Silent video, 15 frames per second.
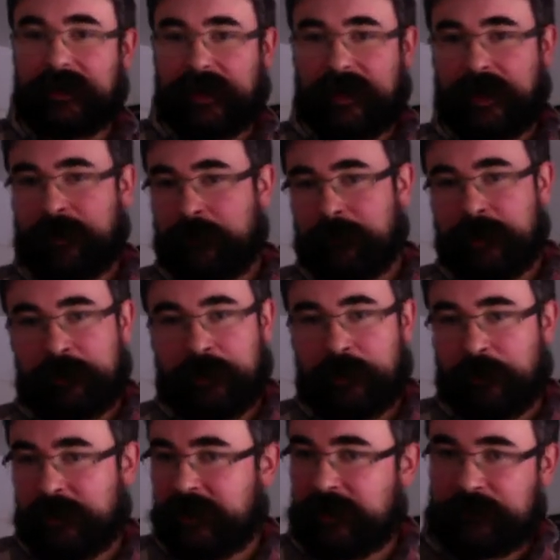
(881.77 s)
I remember
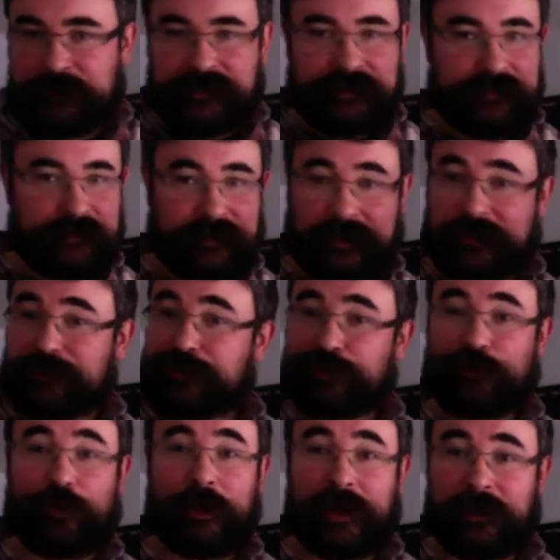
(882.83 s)
when I was like
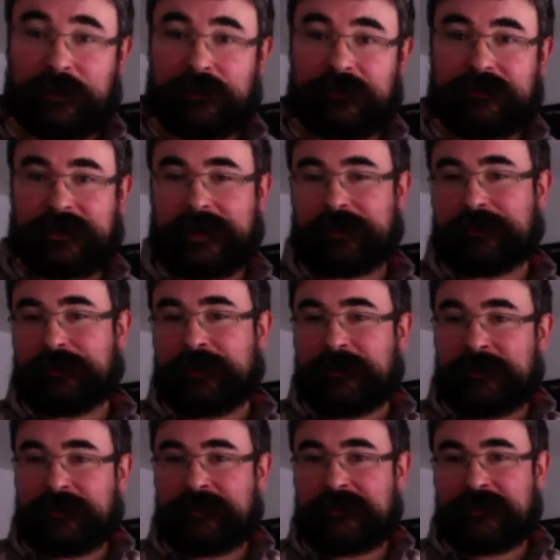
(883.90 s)
12, I
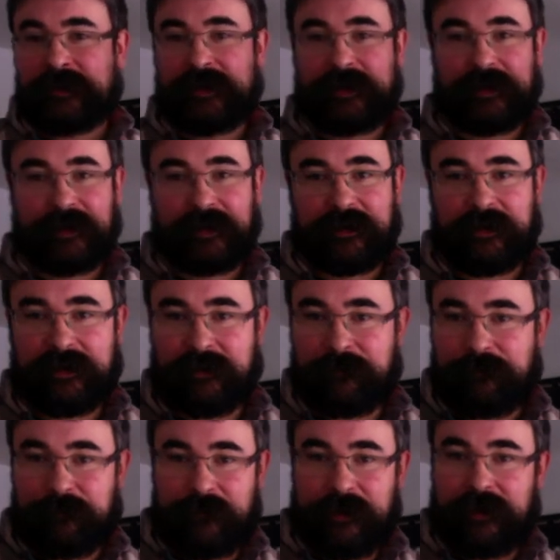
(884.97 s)
learned a
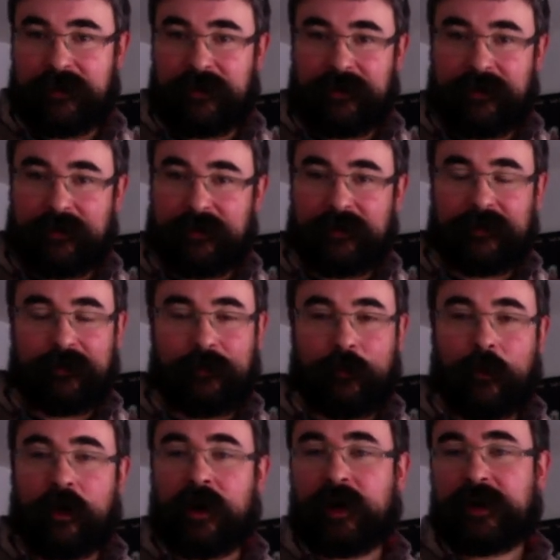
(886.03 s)

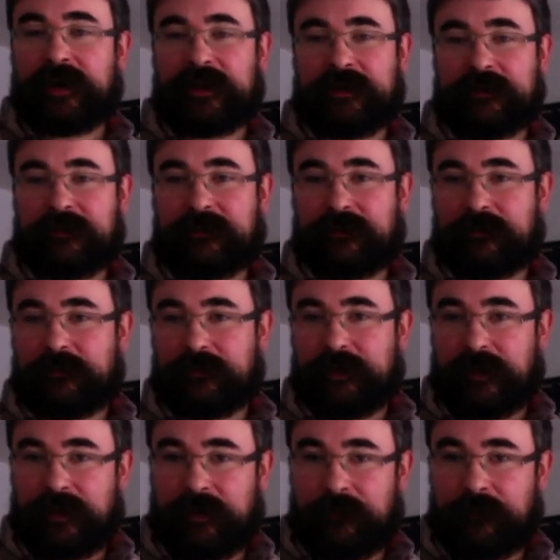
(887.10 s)
walking
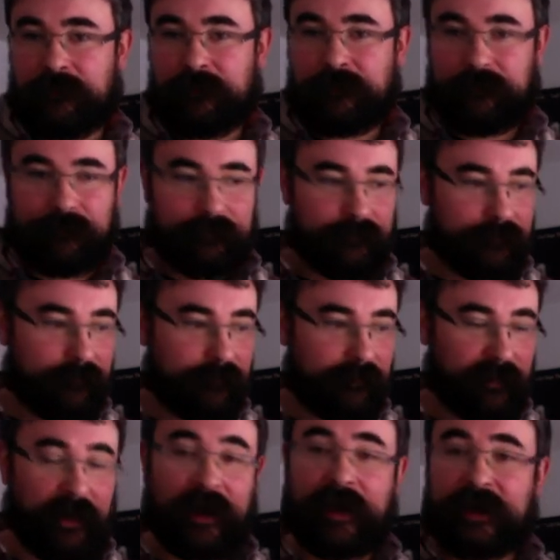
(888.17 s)

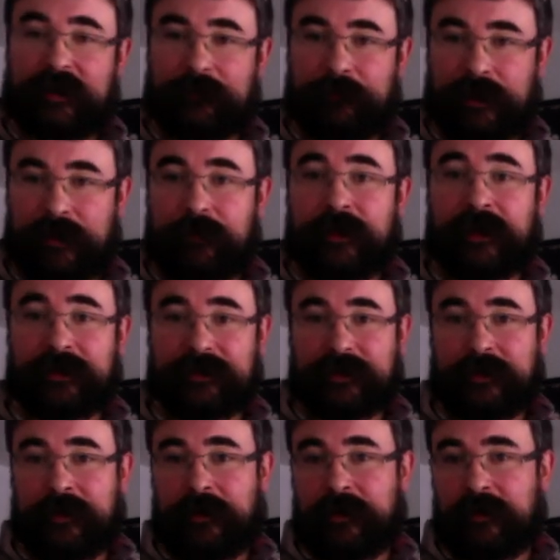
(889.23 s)
line by Ron
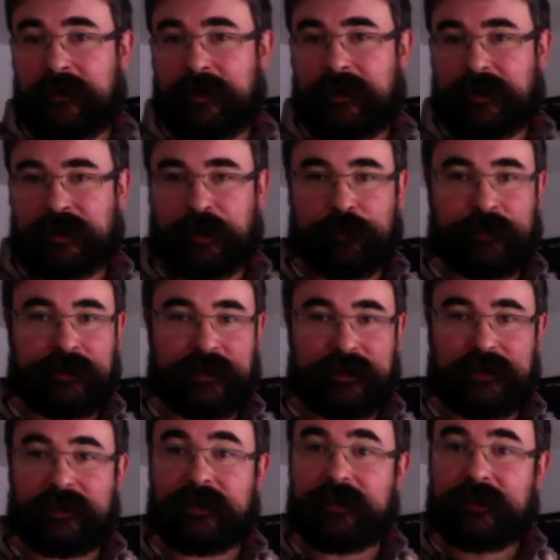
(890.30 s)
Carter that accompanied
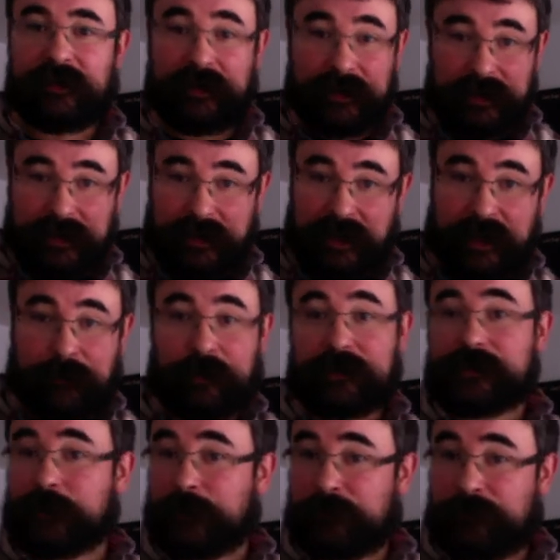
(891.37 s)
a
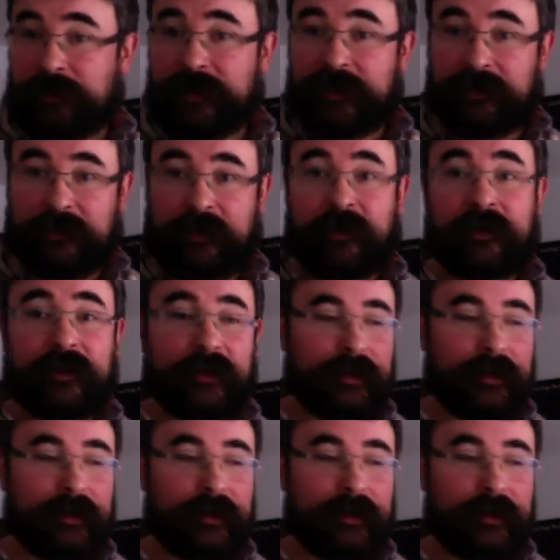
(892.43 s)
Ebersold play along.